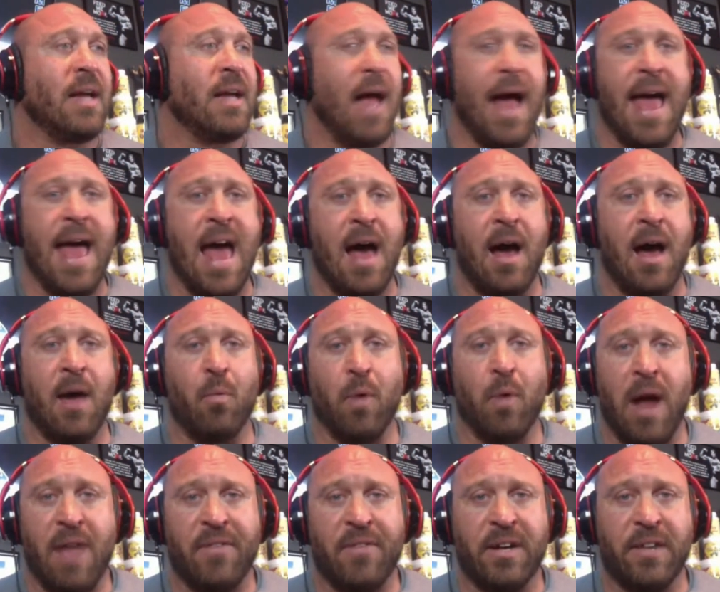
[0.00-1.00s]

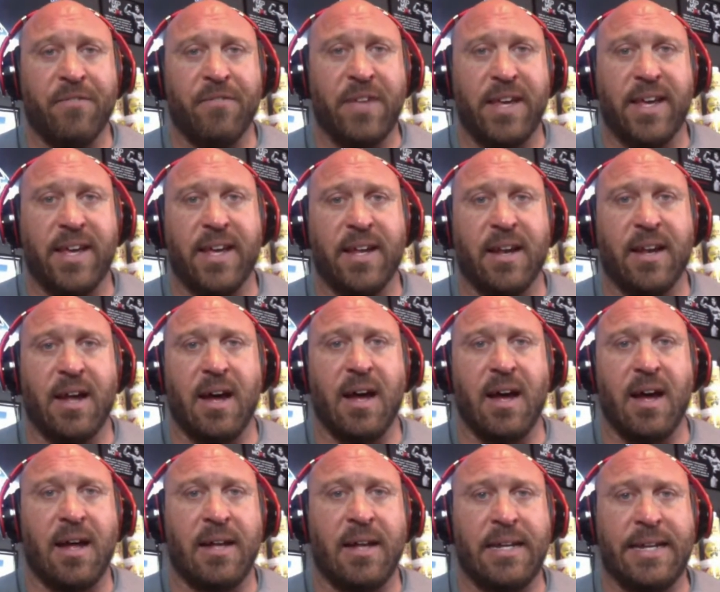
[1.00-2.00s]
We're having a vegan
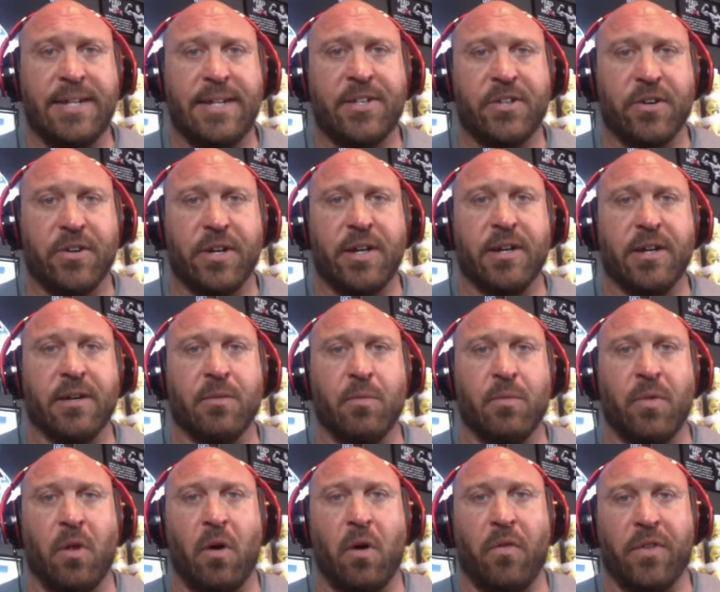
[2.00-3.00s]
Easter here
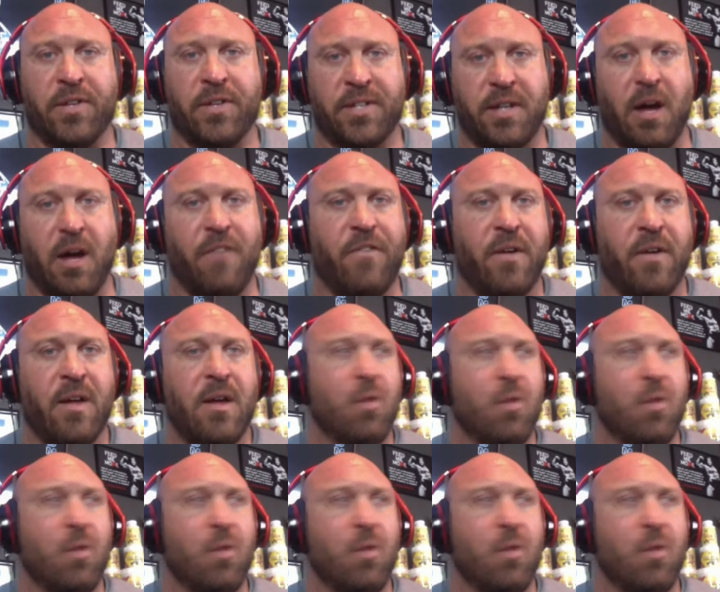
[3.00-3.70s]
with all the stuff,